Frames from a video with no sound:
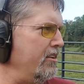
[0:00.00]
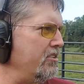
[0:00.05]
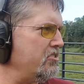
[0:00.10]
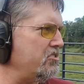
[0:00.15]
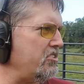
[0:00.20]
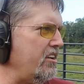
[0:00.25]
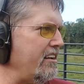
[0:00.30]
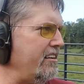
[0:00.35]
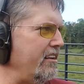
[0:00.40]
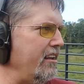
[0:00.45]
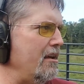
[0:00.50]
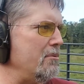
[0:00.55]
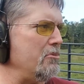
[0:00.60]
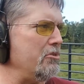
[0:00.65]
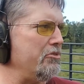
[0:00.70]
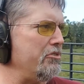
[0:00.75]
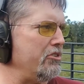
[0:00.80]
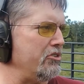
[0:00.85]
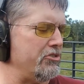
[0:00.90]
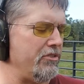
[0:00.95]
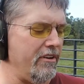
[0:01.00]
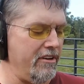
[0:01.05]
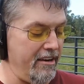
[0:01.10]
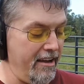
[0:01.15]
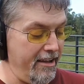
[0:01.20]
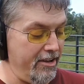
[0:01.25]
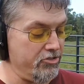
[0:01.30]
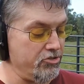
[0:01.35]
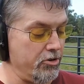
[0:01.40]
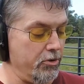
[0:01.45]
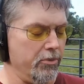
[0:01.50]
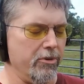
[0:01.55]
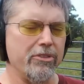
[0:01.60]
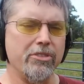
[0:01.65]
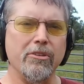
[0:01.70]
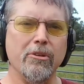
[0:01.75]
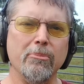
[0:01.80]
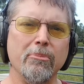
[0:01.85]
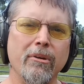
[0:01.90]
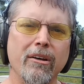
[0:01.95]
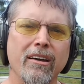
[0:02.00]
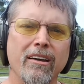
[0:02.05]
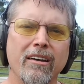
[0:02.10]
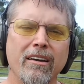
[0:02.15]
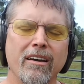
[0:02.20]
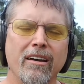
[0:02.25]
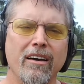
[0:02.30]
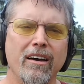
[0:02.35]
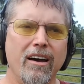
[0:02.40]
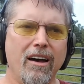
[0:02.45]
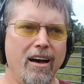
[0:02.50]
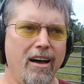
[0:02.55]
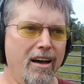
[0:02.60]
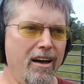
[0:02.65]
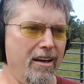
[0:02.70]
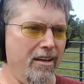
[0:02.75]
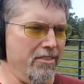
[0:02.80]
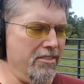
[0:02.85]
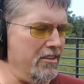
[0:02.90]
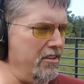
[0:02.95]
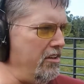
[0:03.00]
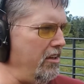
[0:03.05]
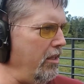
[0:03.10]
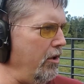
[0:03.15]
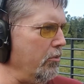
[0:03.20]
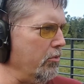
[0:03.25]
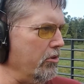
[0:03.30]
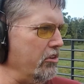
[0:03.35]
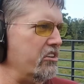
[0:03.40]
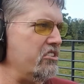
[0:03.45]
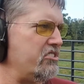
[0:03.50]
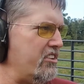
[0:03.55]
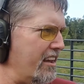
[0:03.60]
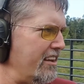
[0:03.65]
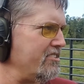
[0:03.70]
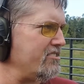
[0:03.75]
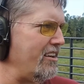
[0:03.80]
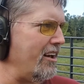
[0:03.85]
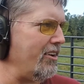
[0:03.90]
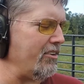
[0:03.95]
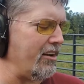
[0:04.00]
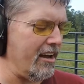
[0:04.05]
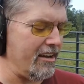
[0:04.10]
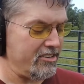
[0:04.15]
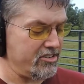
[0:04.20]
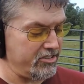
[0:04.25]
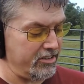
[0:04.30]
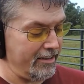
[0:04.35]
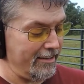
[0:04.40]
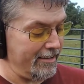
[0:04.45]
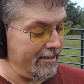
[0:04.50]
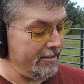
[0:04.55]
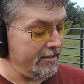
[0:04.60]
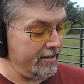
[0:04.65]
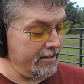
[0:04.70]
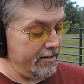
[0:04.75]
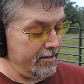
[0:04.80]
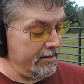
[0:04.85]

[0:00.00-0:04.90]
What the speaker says: Sight alignment feels very natural with them. The yellow really stands out nicely.